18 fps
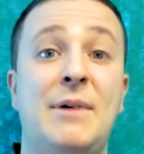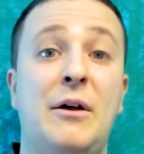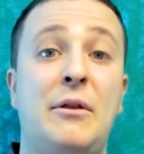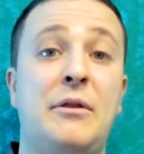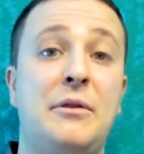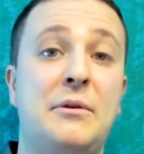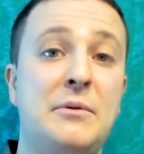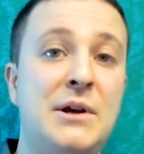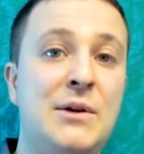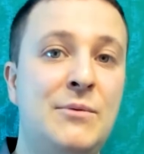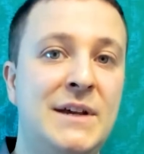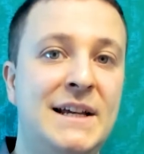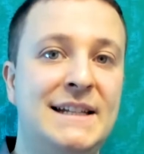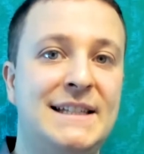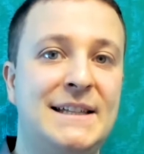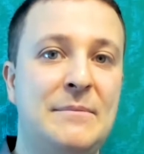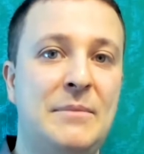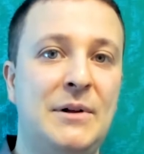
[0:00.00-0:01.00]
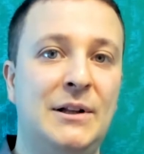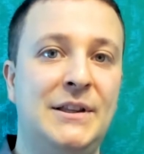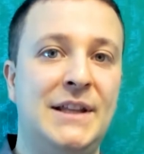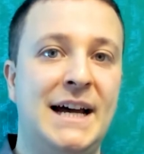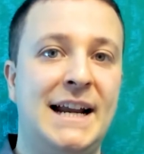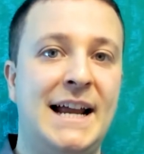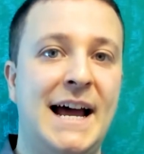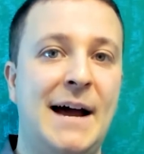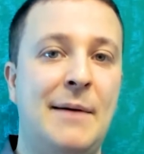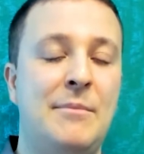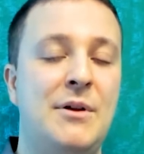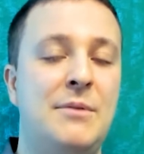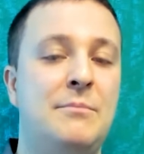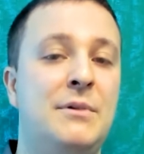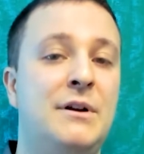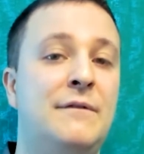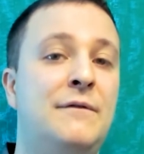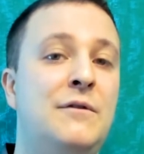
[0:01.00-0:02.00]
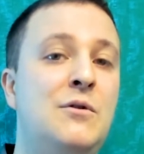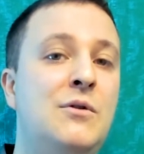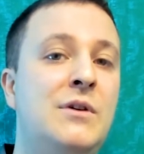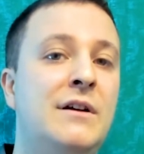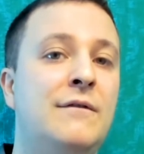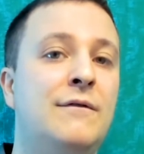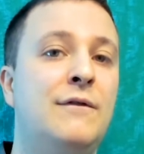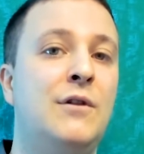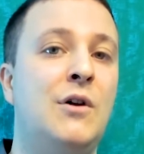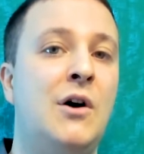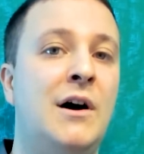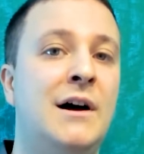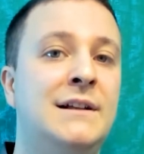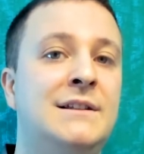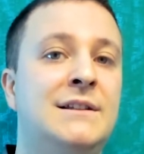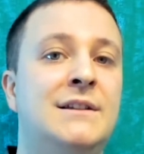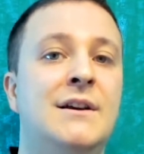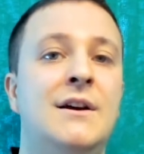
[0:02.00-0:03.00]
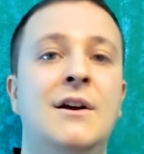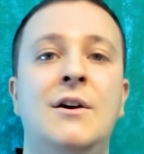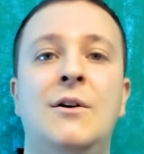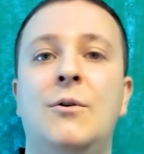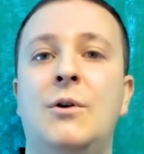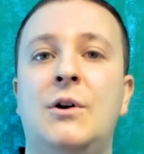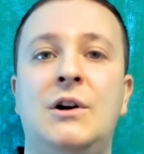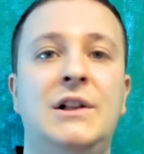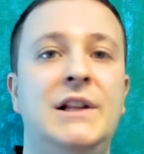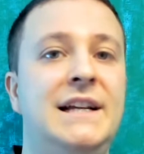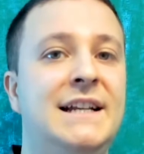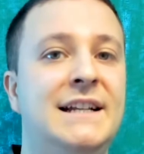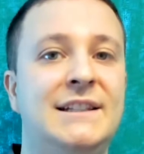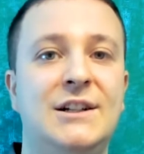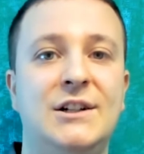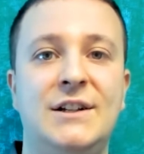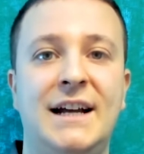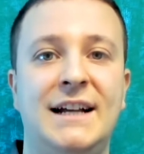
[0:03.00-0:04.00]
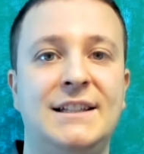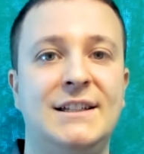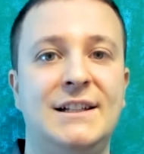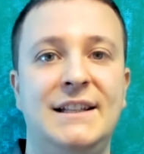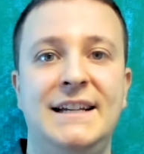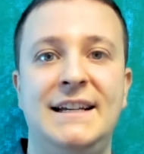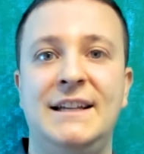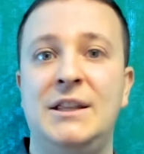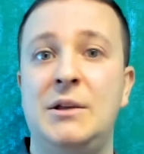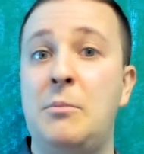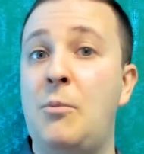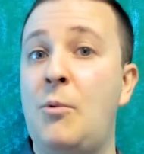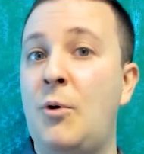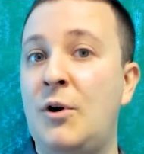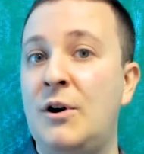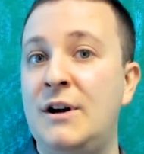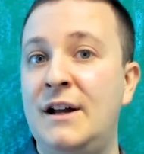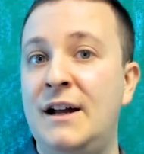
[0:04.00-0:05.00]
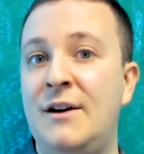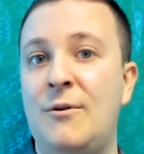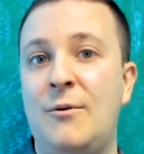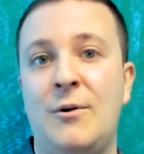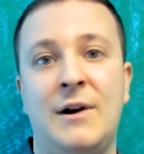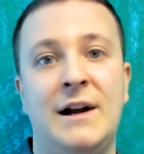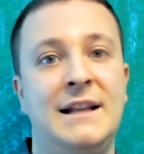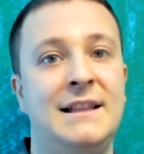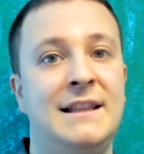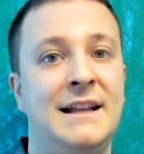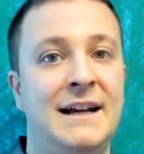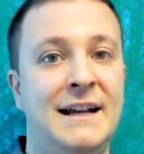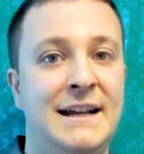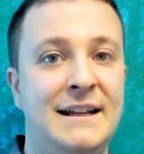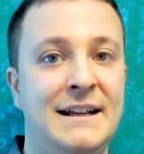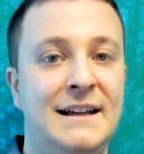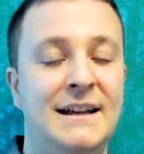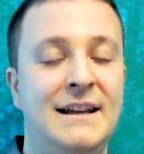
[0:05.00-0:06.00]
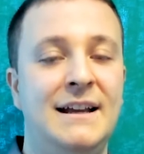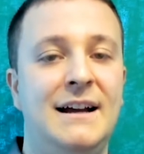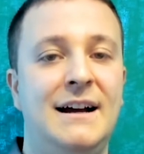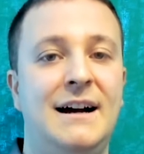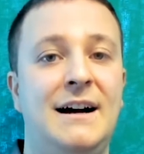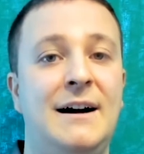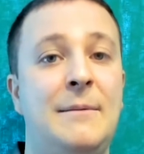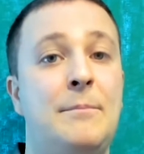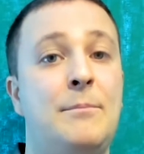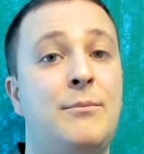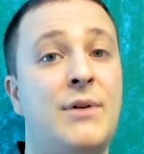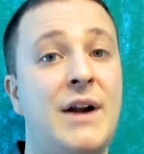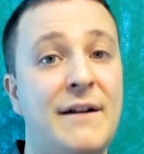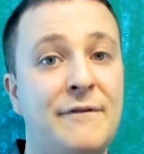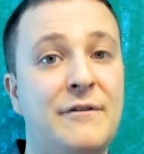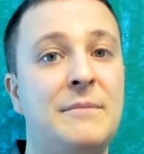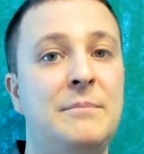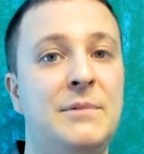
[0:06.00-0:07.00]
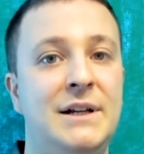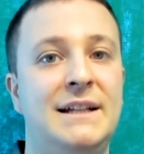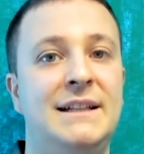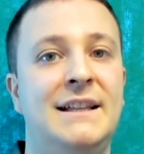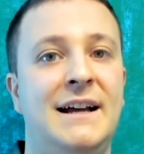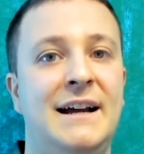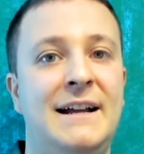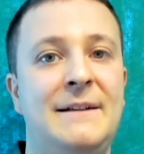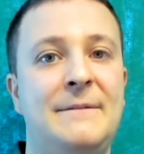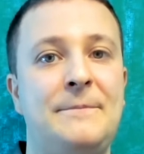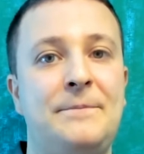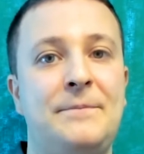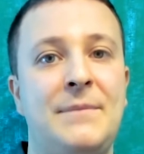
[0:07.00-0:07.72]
about 3 weeks to build that habit. But if you can floss or clean interdentally in the morning or at night, preferably at night,